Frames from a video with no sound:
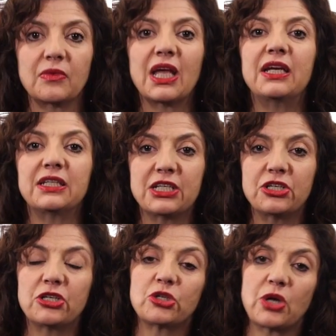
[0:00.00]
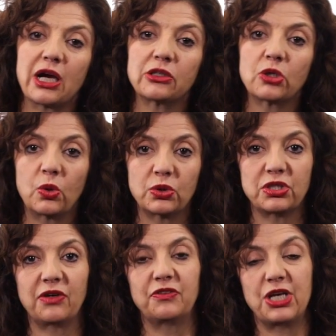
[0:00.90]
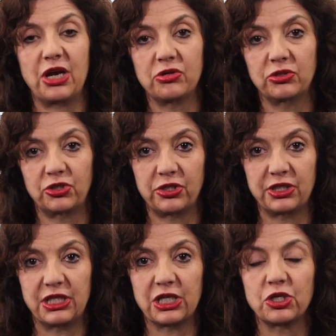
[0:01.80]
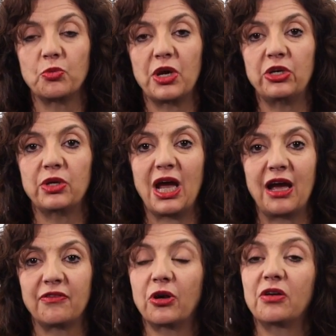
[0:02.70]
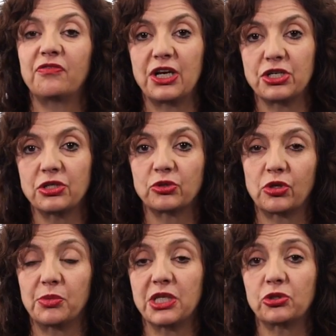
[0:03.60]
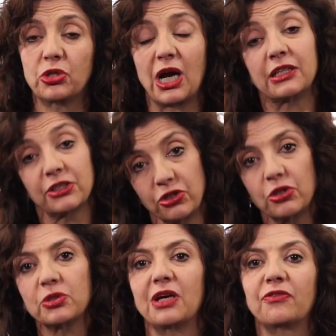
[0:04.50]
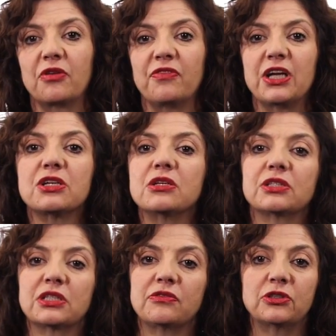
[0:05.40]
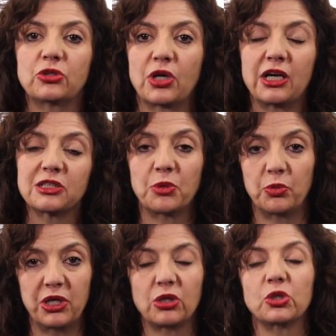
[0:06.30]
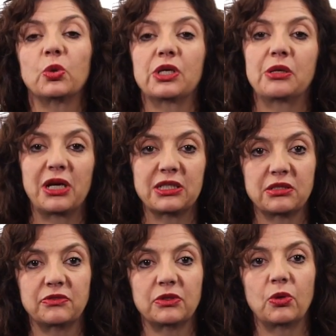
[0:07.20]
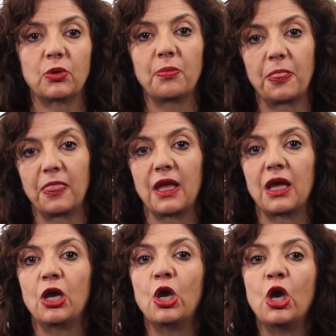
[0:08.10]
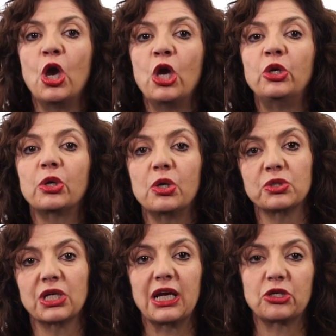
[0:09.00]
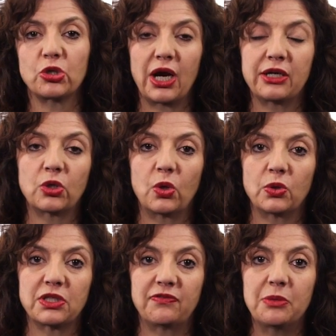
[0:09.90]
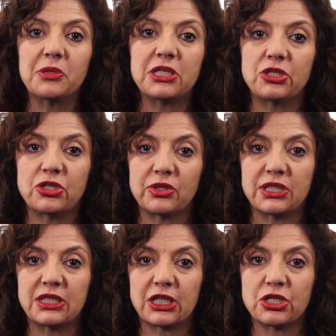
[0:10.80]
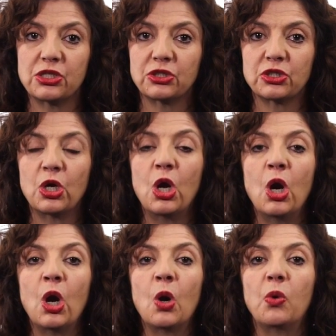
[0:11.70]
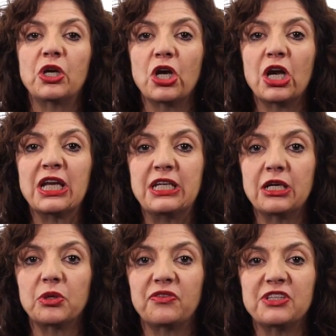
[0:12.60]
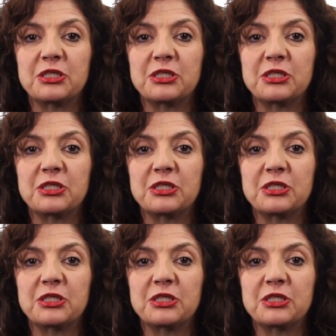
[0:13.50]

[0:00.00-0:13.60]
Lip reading: In addition to trial courts of general jurisdiction where you'd have conventional criminal trials, and you'd also have conventional civil trials, but we're not talking about civil law, you can also get trial courts of limited jurisdictions, which deal with the